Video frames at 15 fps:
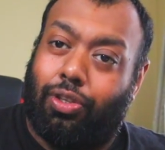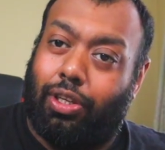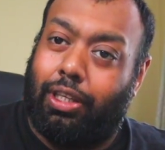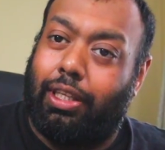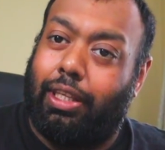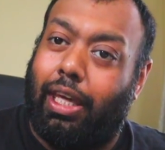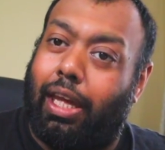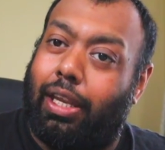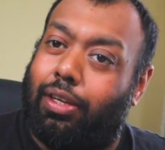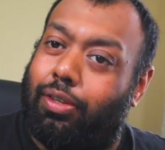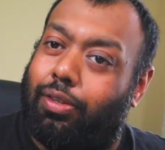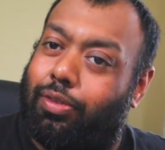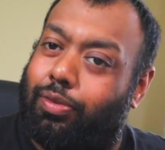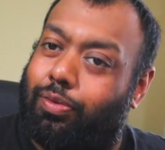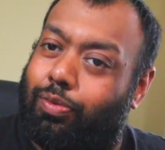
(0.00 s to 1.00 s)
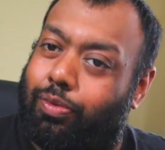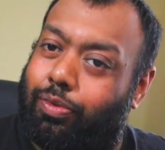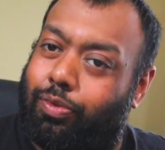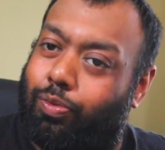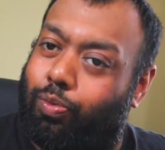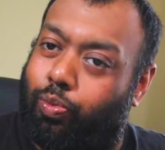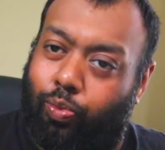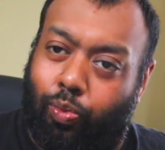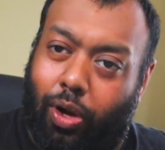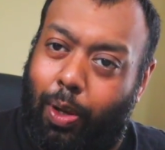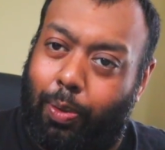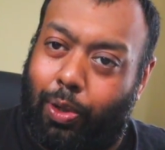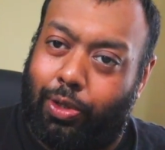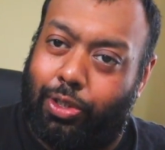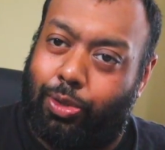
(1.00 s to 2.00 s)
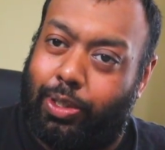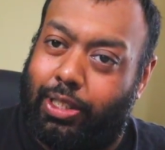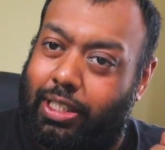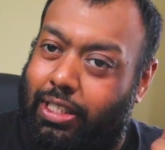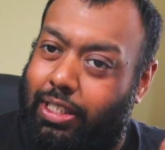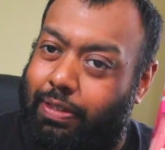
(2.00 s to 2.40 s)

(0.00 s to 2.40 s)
Again, why we're holding sweets is the